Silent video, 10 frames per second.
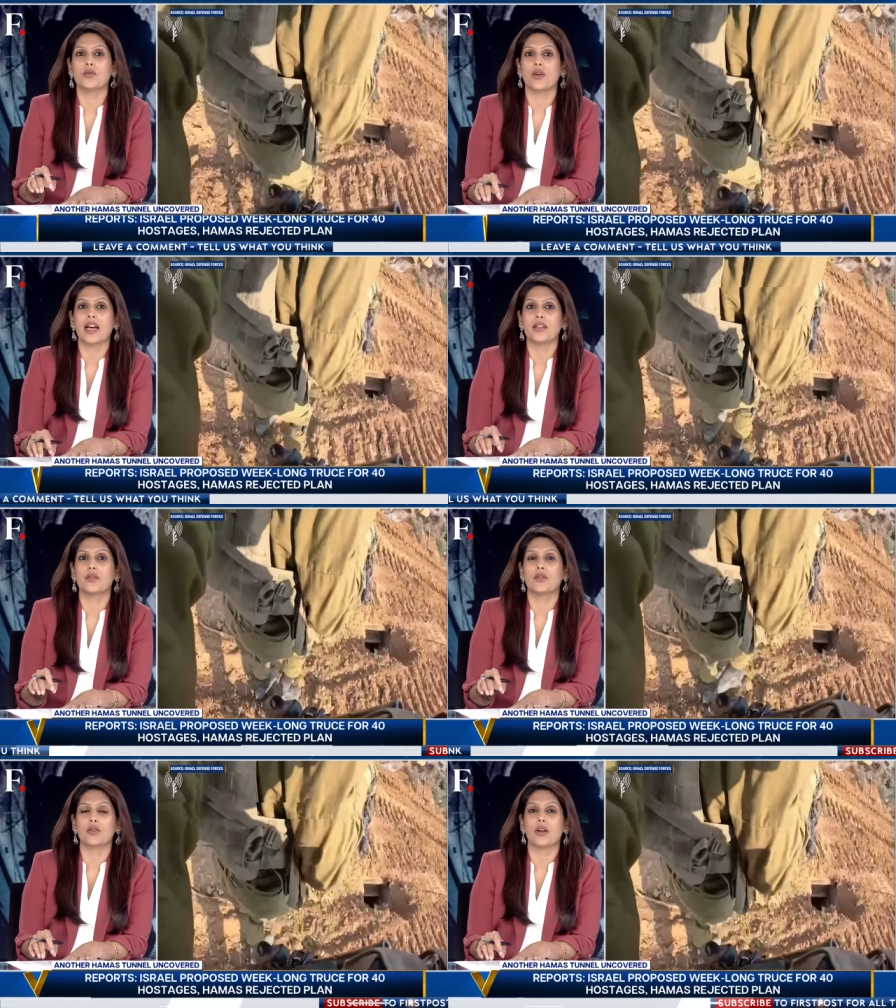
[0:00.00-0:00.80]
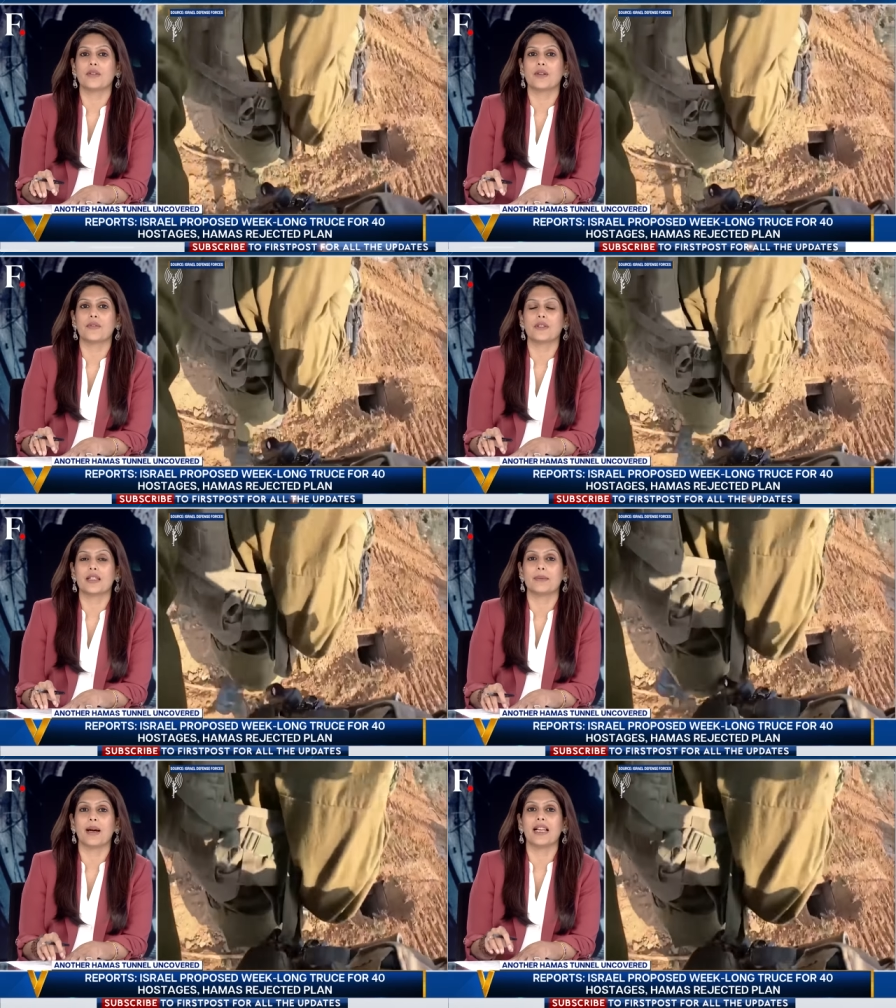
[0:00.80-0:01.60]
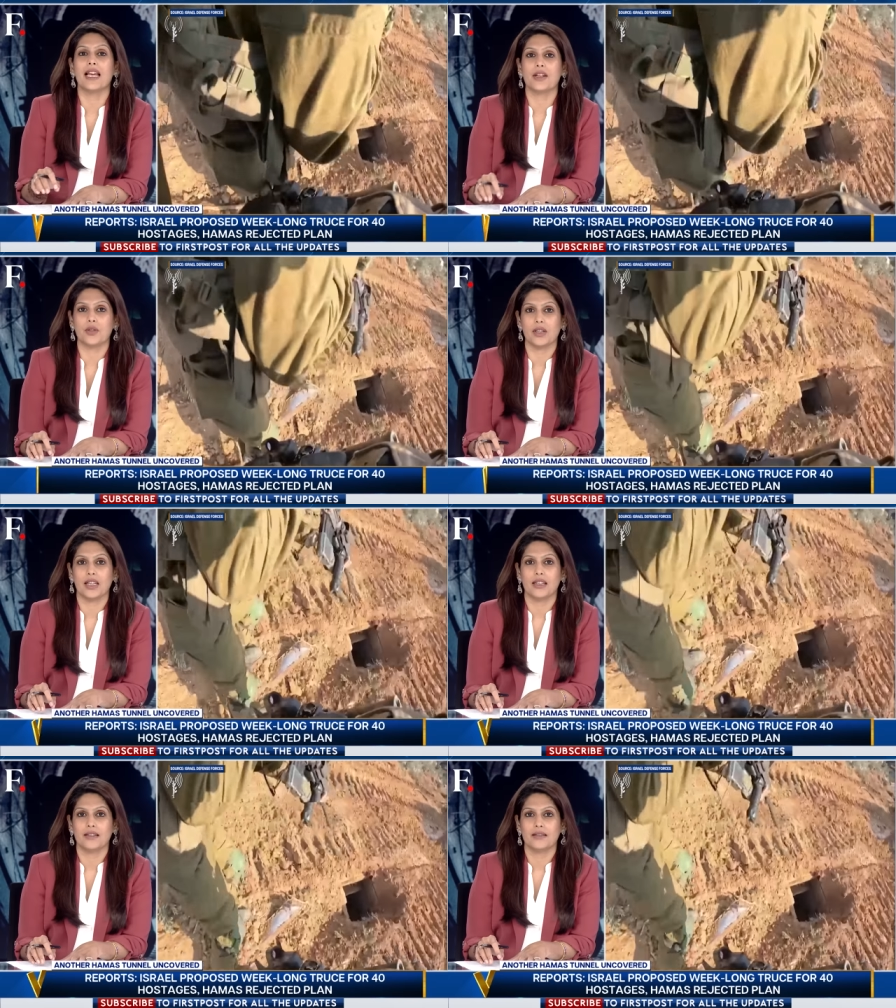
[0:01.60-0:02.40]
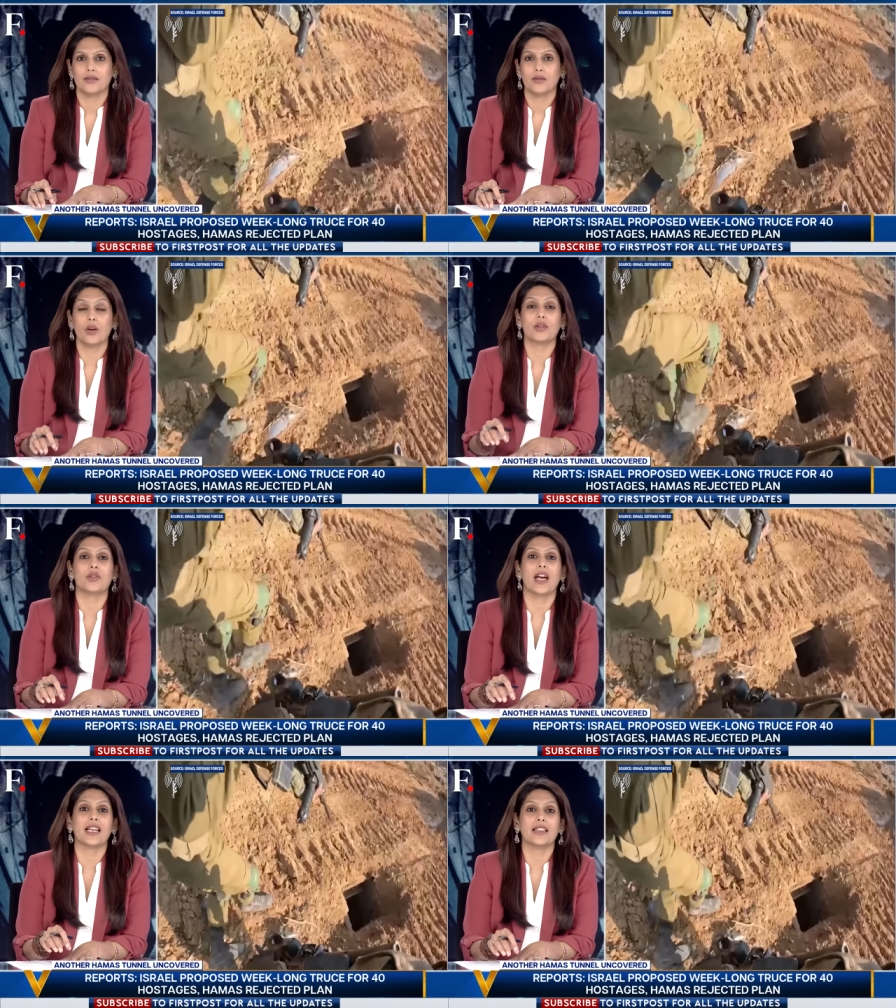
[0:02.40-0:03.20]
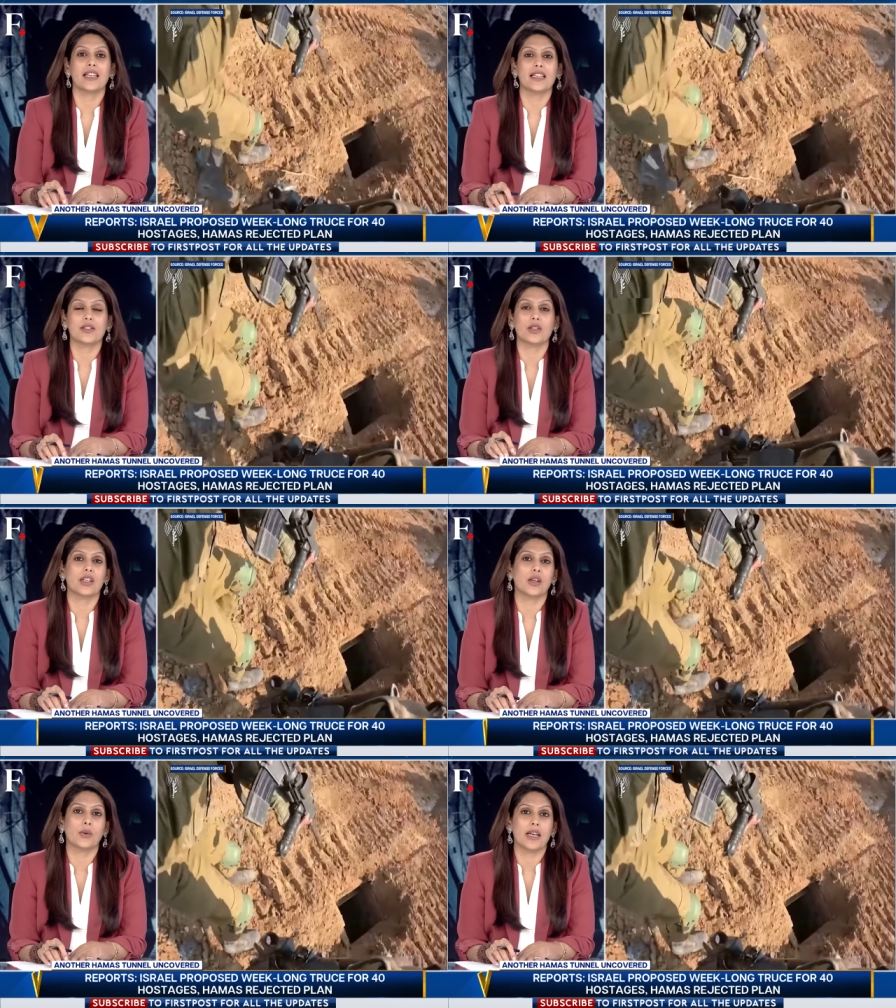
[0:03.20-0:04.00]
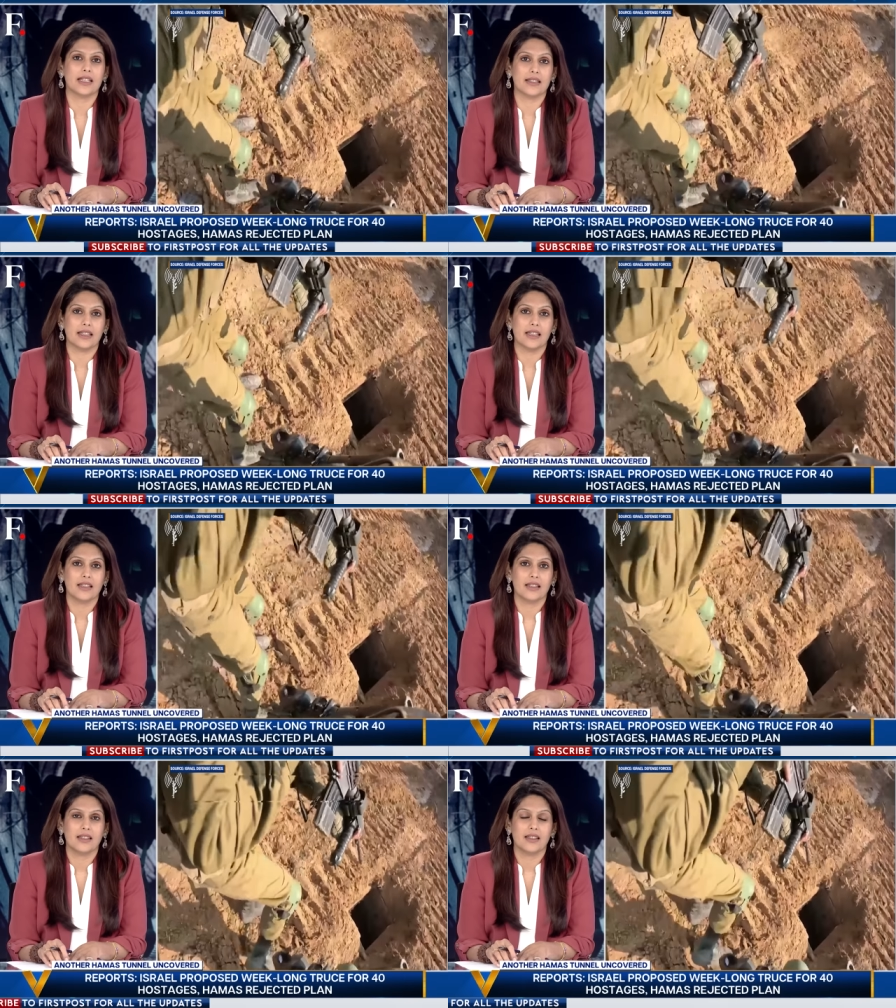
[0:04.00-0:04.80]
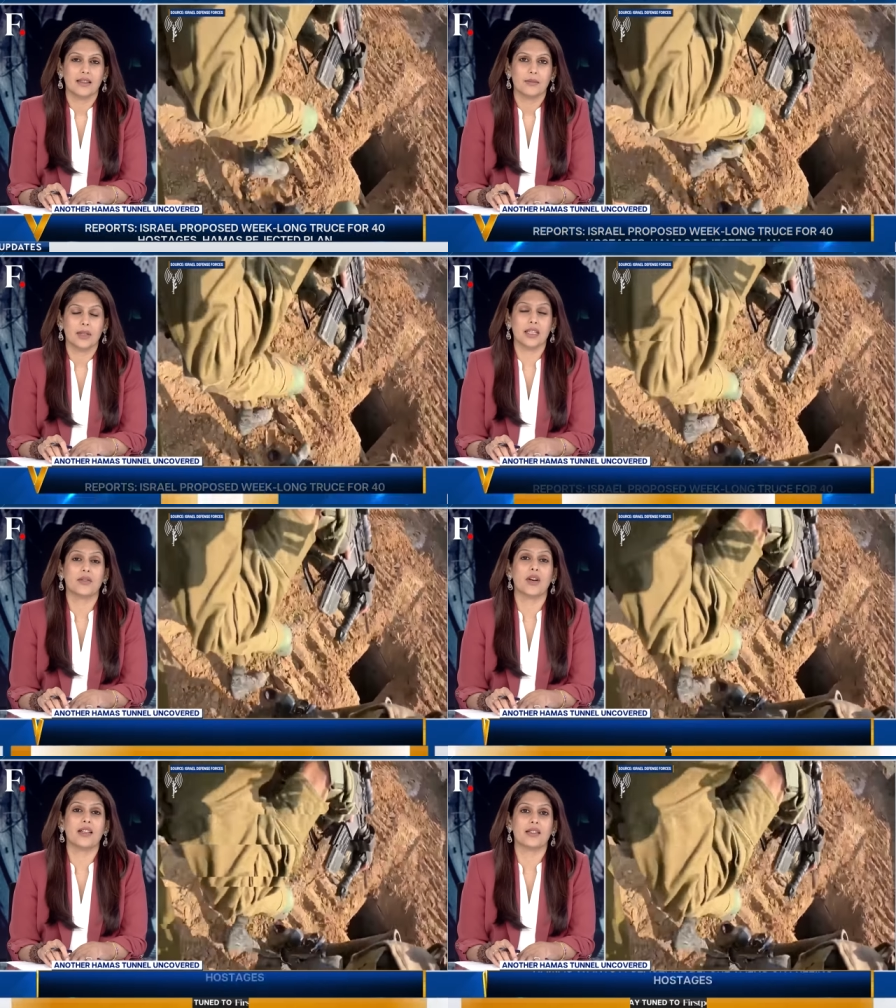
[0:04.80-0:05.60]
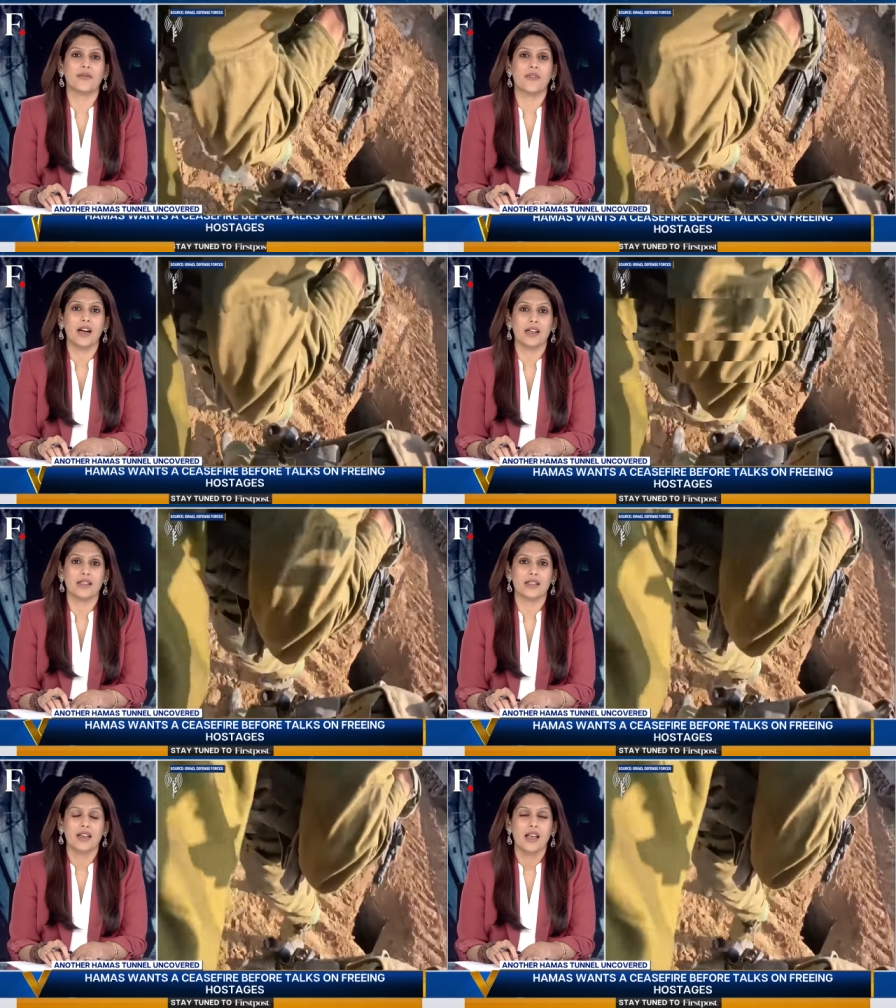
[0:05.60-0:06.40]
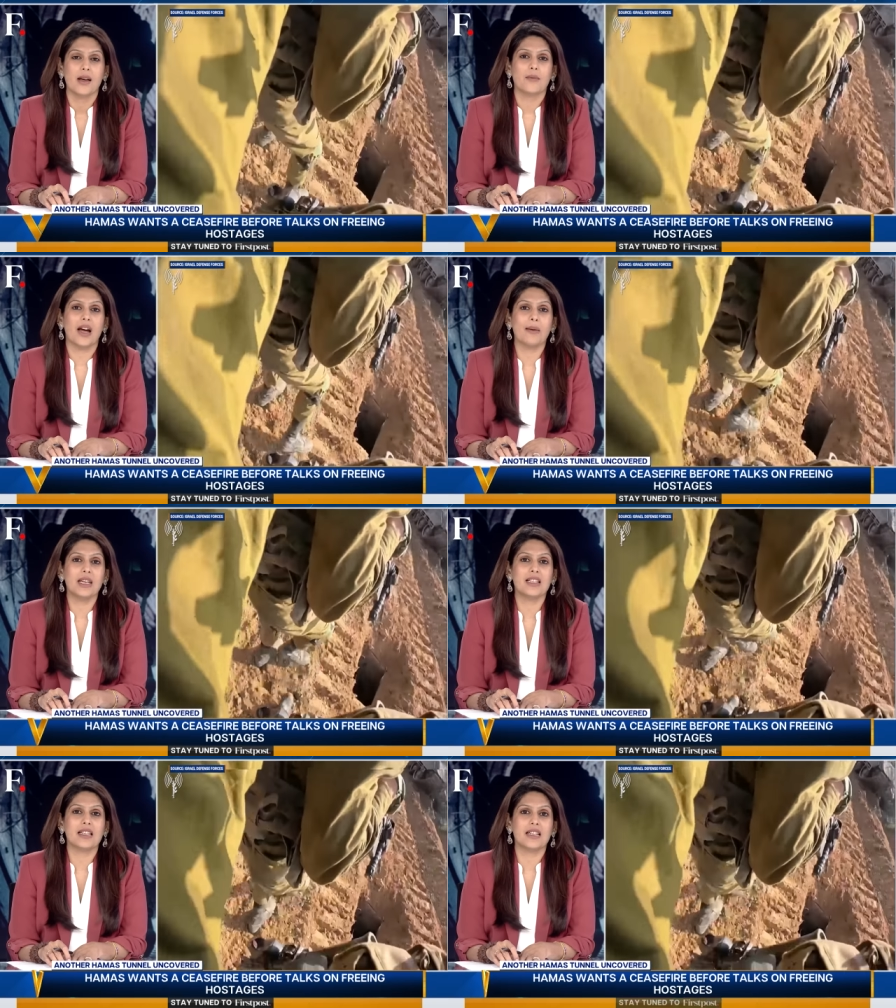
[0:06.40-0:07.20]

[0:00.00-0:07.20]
trying to resolve differences bilaterally, not drag things to the UNSC. But Israel is defiant. Prime Minister